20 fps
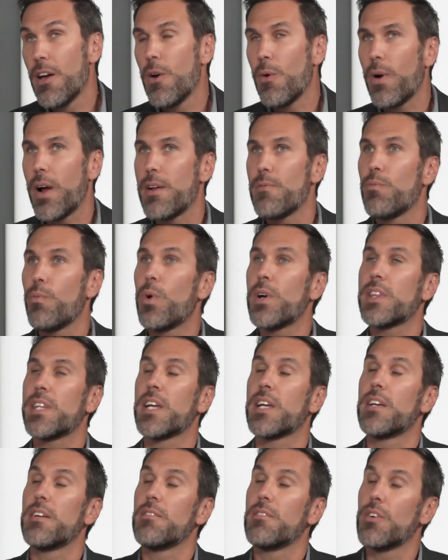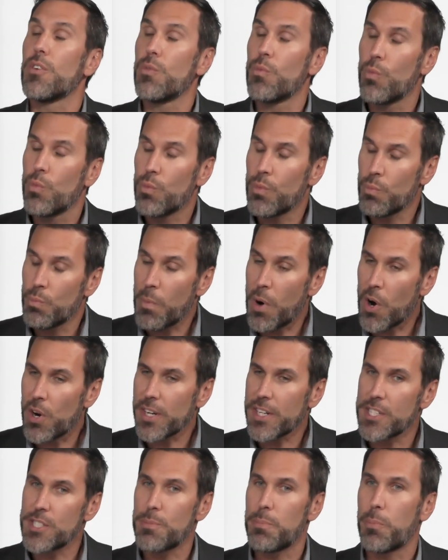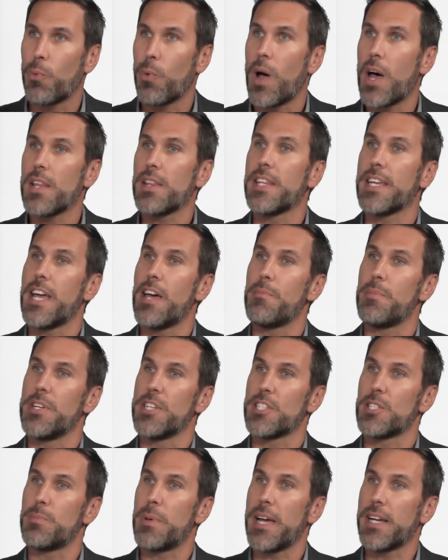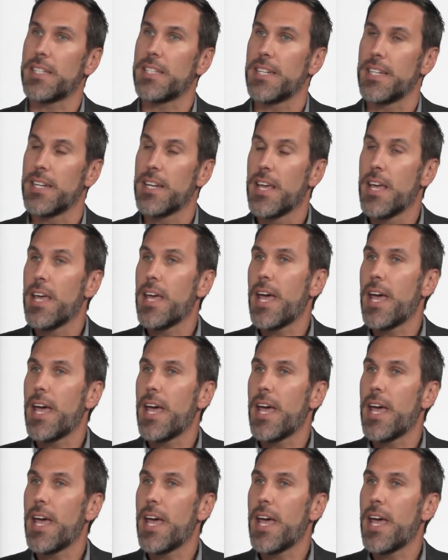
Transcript: Right? What the markets broadly have been expecting,